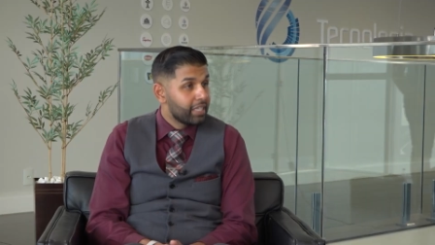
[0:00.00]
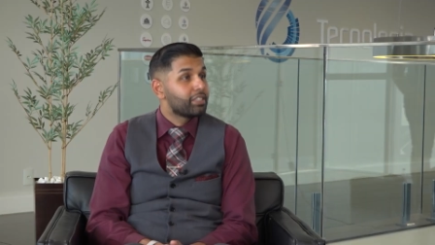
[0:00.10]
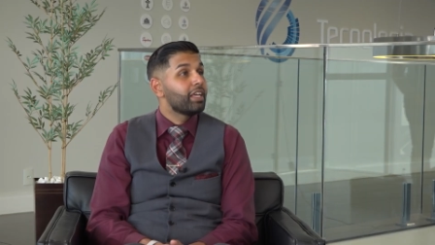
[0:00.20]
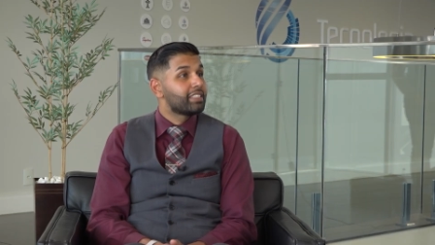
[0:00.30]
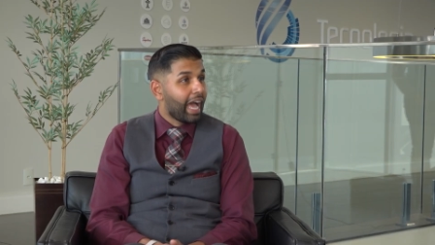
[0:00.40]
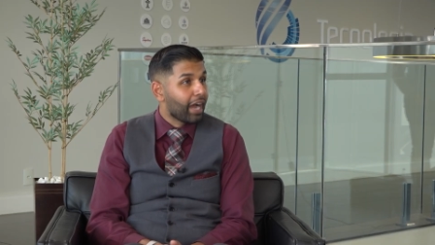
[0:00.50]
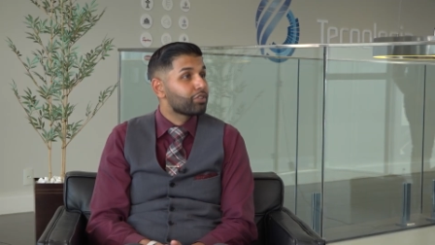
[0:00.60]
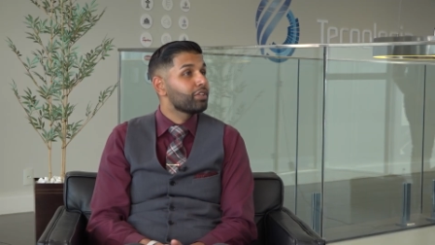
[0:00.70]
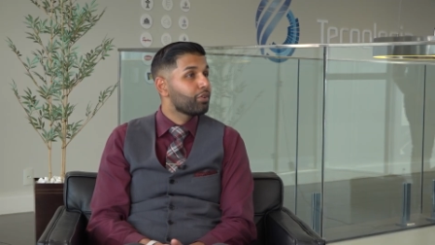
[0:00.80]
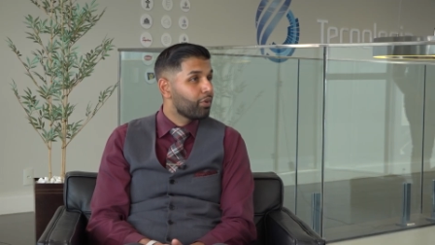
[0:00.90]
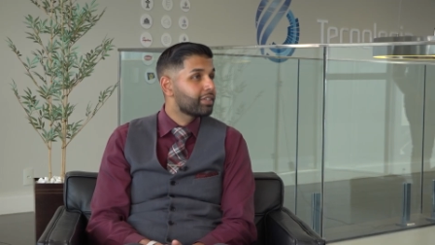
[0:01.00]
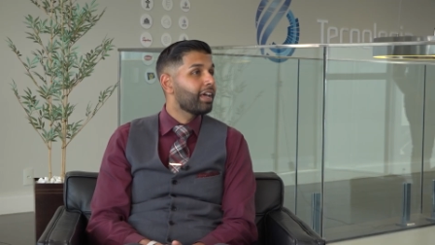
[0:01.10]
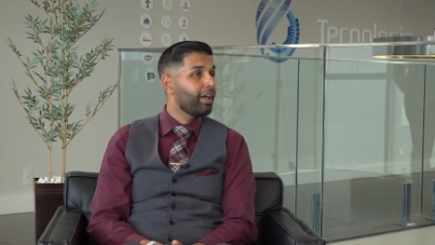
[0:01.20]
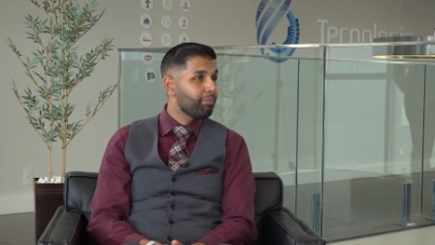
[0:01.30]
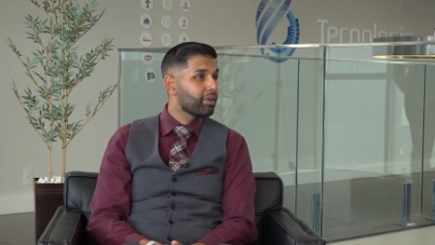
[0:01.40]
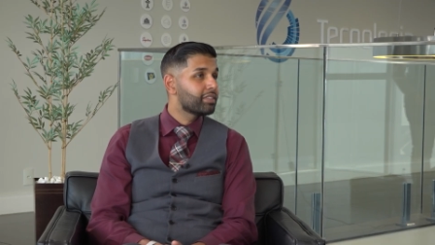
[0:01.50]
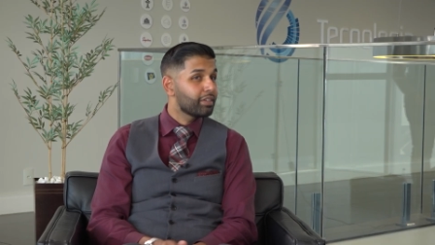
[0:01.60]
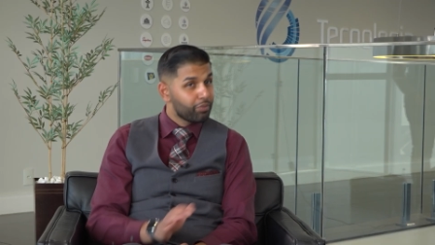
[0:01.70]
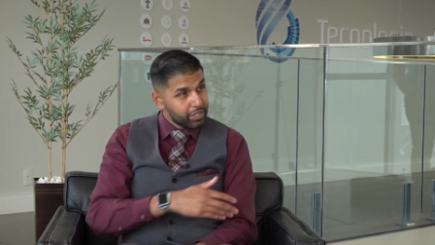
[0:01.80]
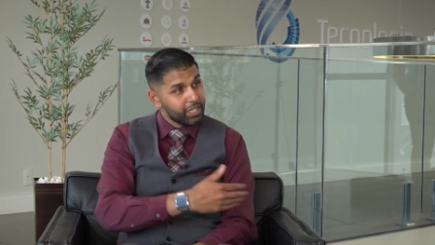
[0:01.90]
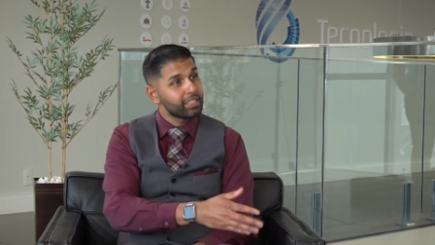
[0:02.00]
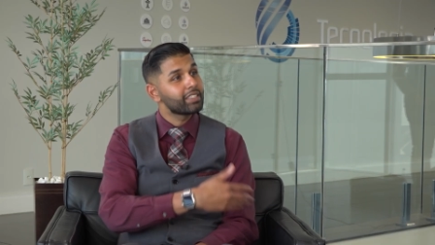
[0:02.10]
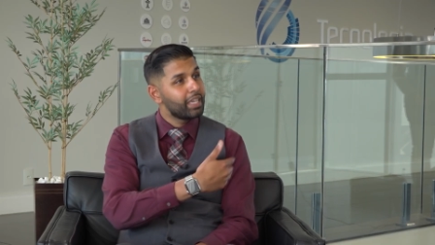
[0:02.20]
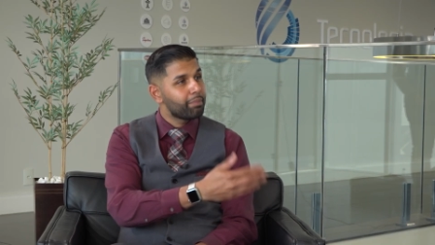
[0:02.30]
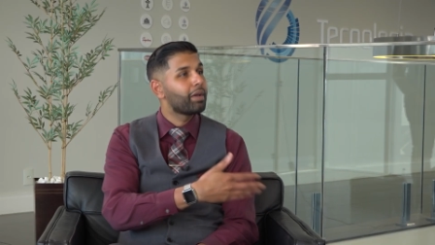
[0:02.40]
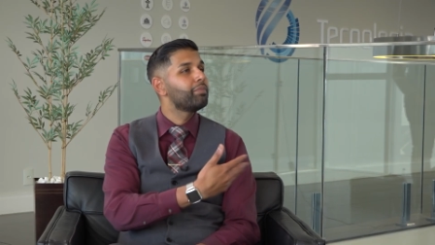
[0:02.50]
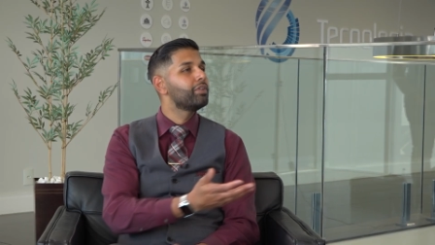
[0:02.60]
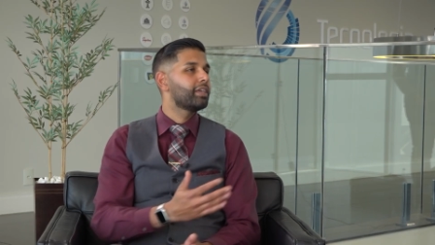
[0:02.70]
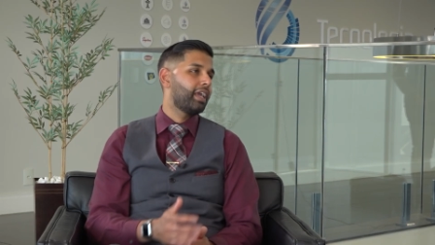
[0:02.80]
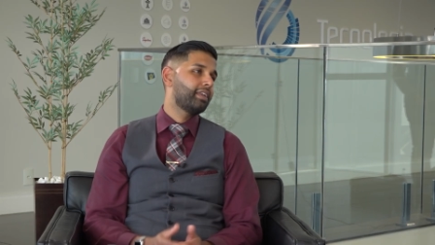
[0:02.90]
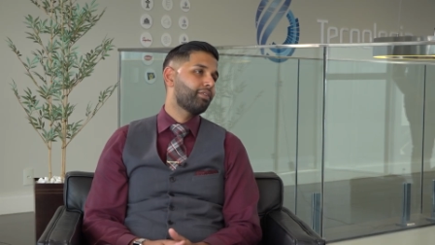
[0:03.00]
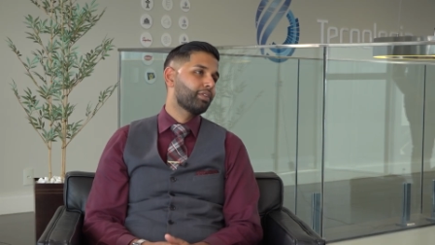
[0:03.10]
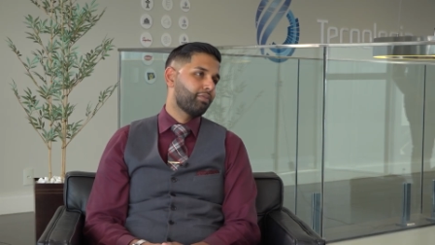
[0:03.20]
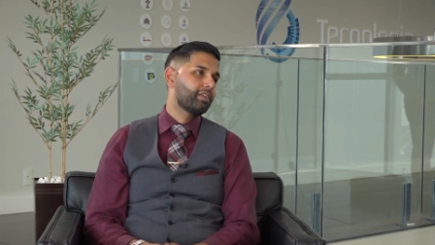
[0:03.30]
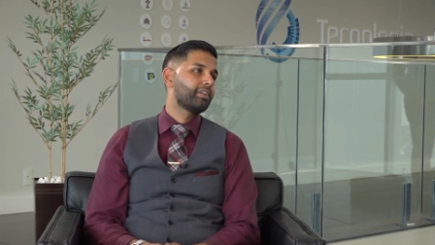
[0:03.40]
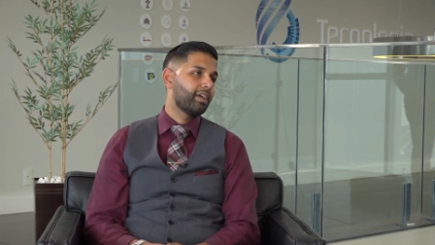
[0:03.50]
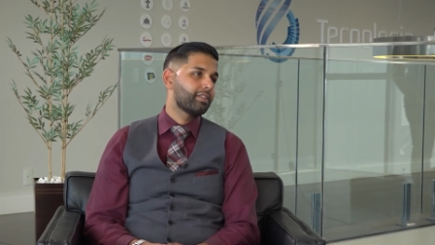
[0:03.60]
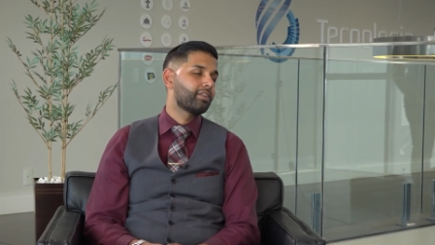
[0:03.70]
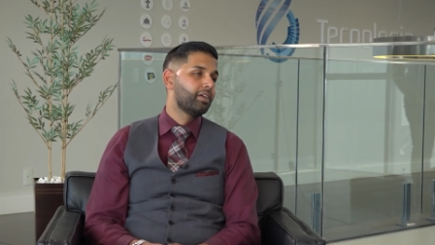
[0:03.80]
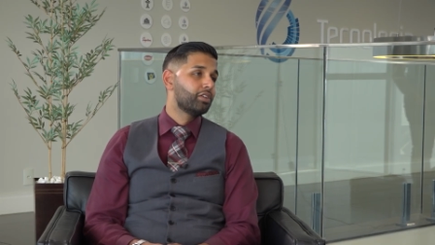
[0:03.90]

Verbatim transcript: it's it's actually going to help us if we just keep communicating with one another.